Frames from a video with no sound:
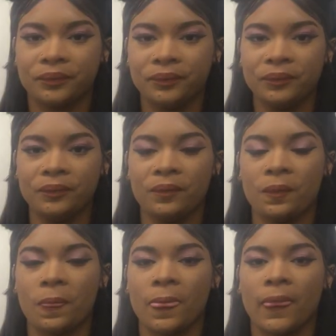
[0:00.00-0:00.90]

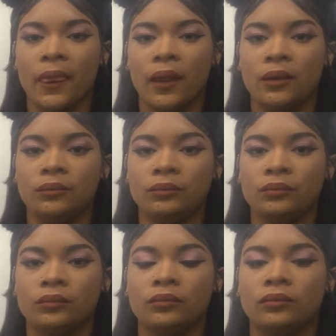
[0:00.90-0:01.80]

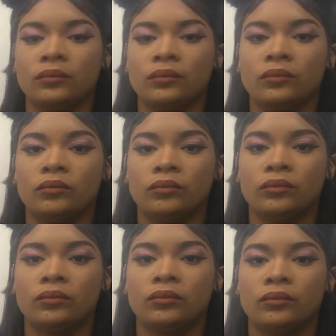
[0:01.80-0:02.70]

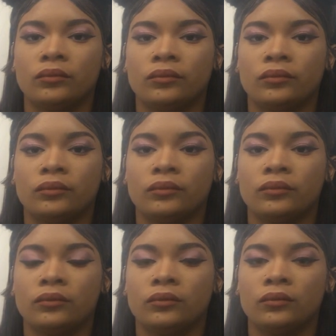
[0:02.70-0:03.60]

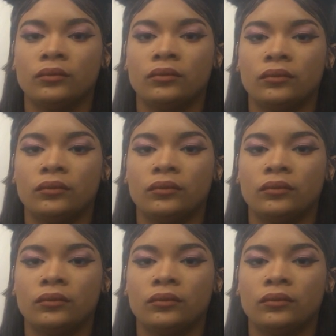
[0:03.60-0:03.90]
No words are spoken by the person on screen.